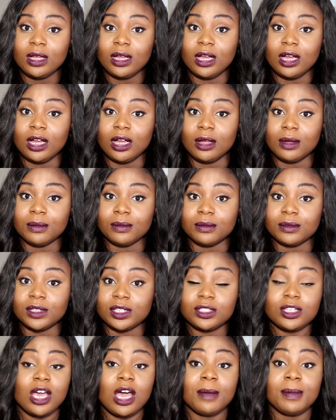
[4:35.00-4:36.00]

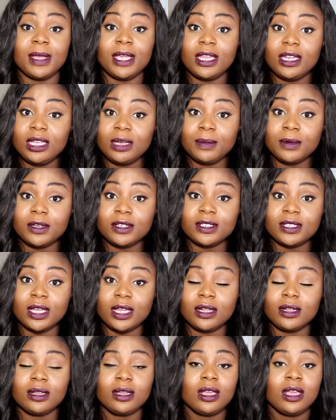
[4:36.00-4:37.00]
top
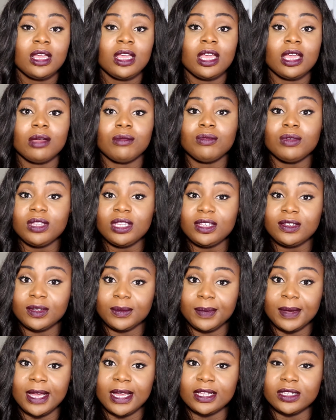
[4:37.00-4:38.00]
80%. It really
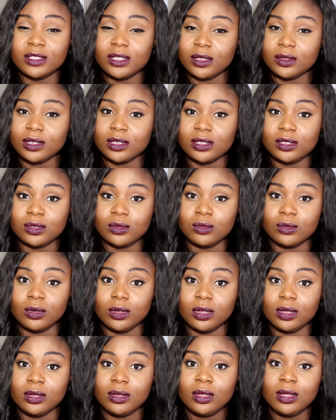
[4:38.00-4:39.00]
depends on the
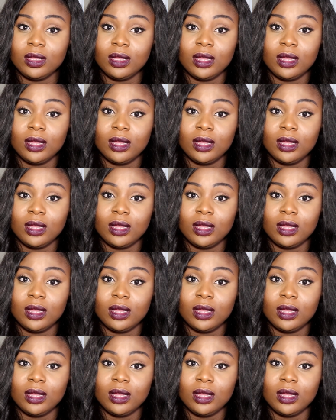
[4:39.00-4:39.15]
school.